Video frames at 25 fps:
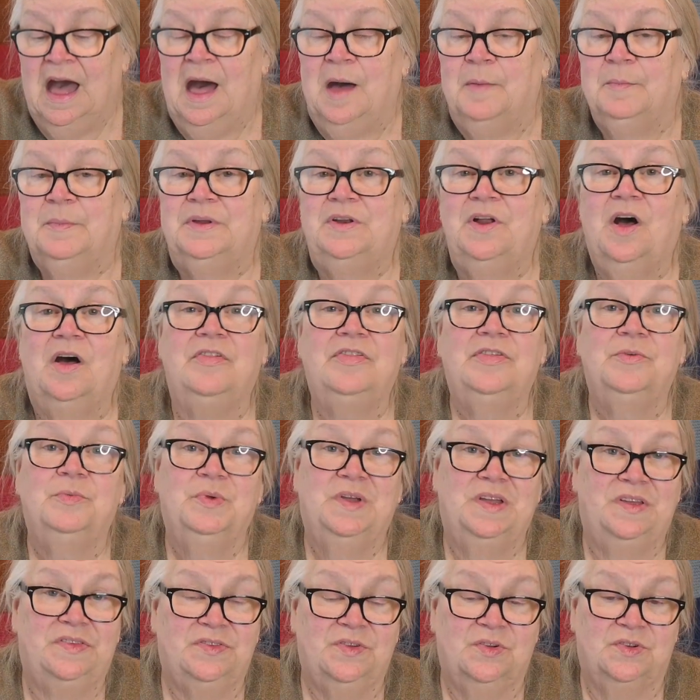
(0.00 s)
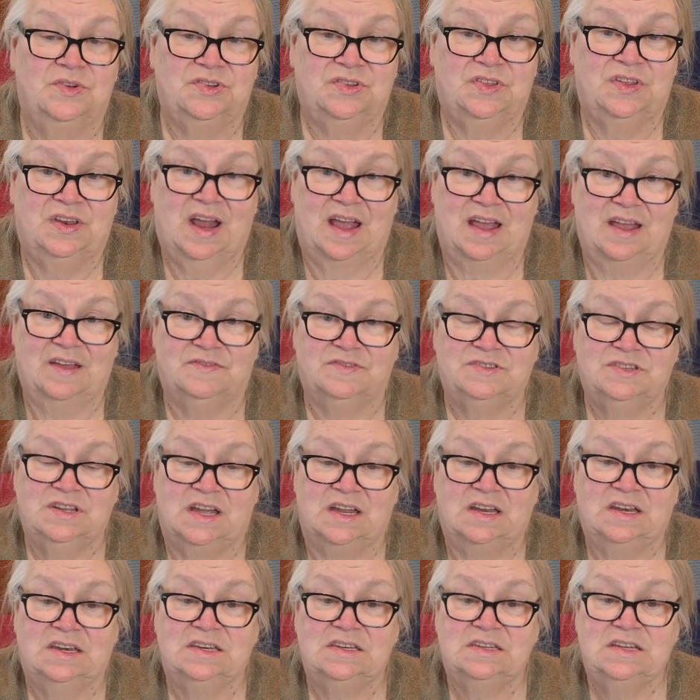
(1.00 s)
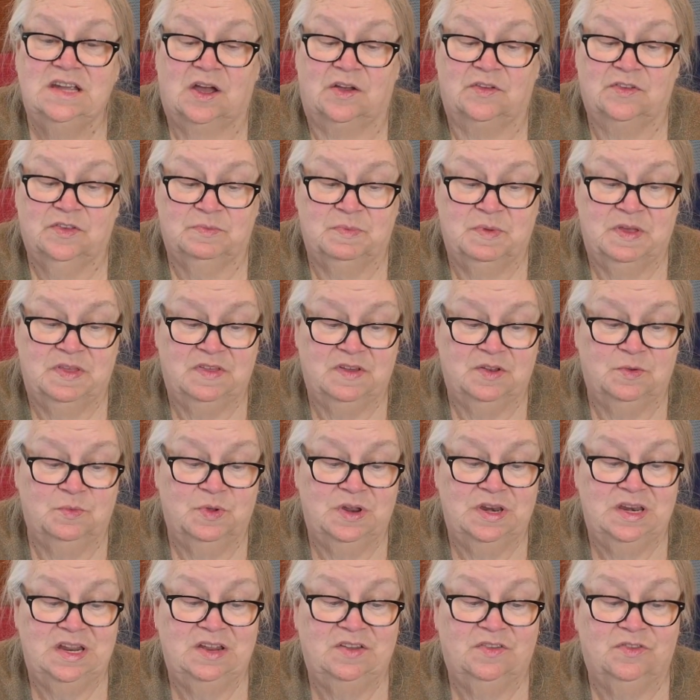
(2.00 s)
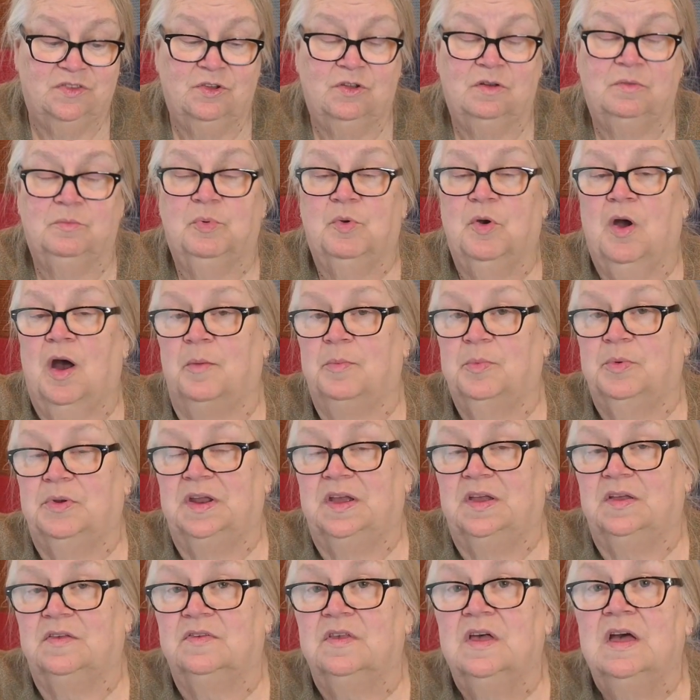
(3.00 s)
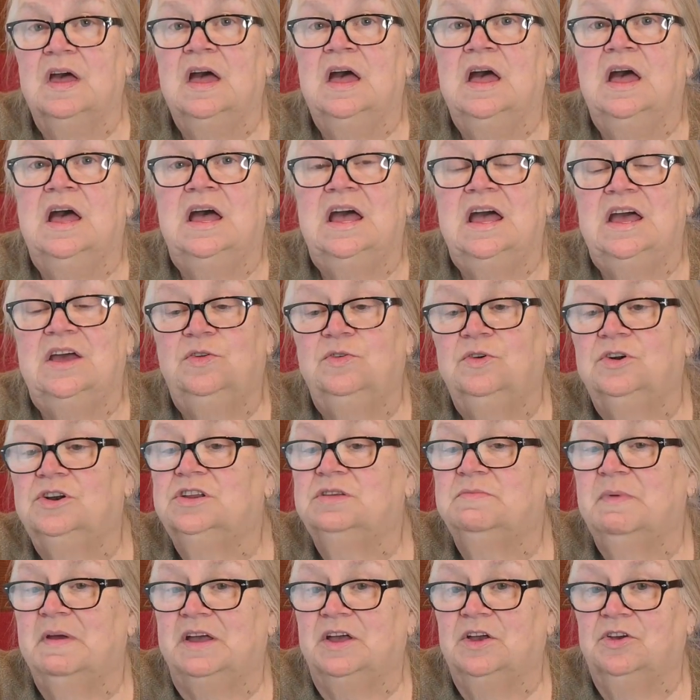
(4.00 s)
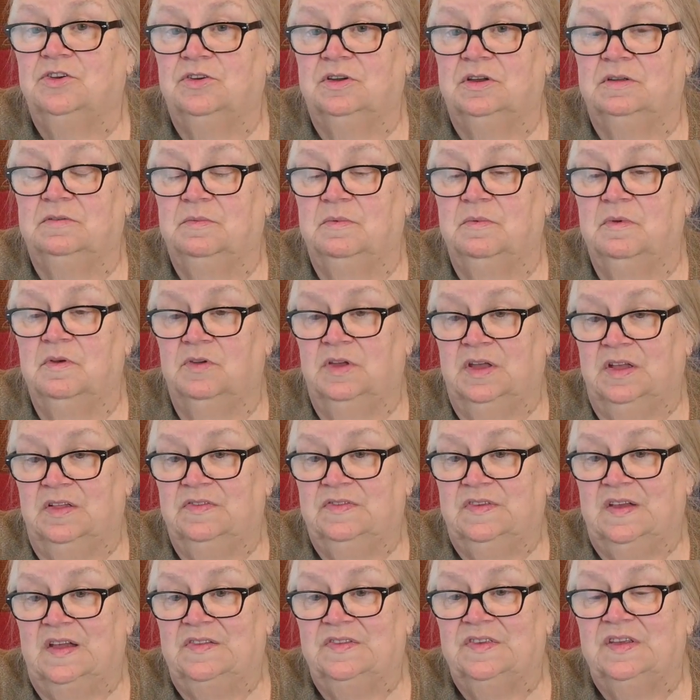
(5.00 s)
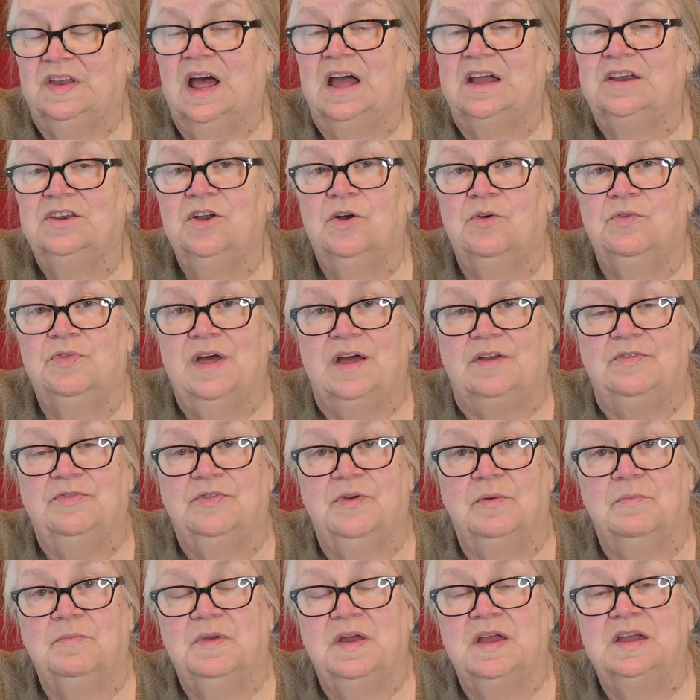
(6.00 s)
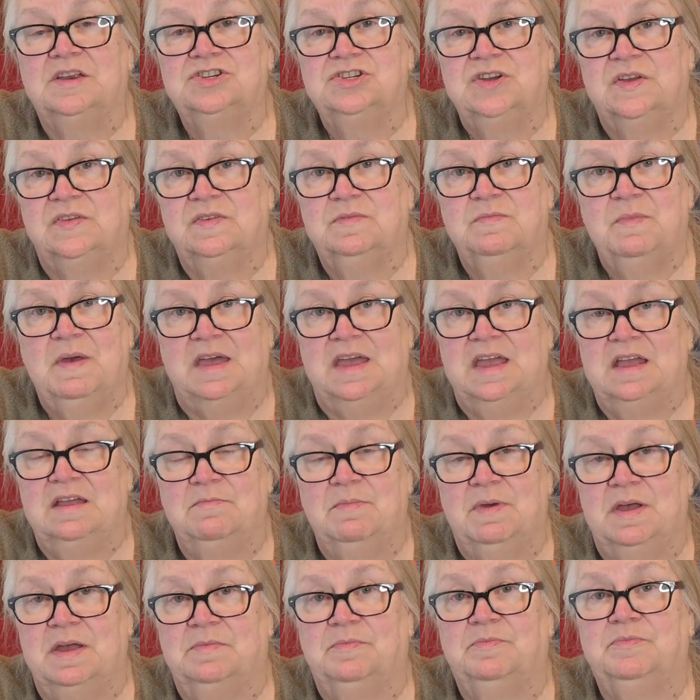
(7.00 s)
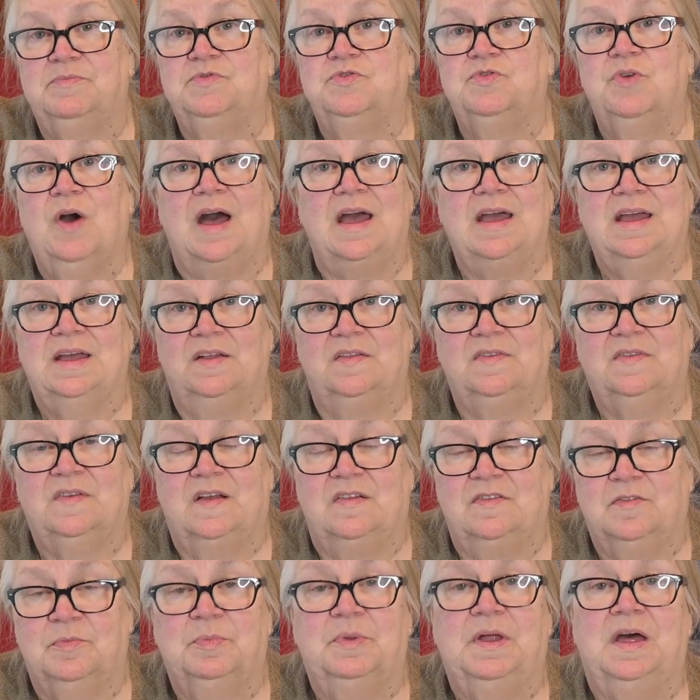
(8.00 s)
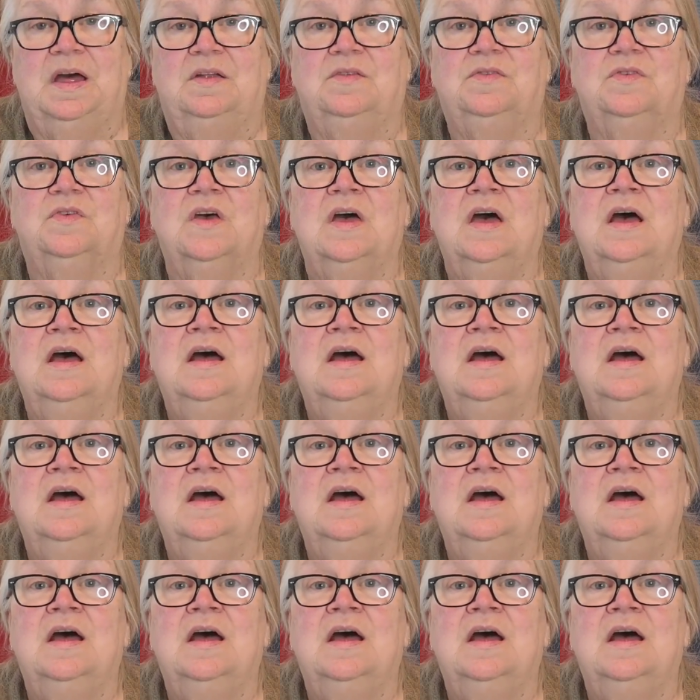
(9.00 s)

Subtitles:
But all the research that I have done tells me that we need certain properties in order to make a good incense. And I know that from just making my dry incense blends.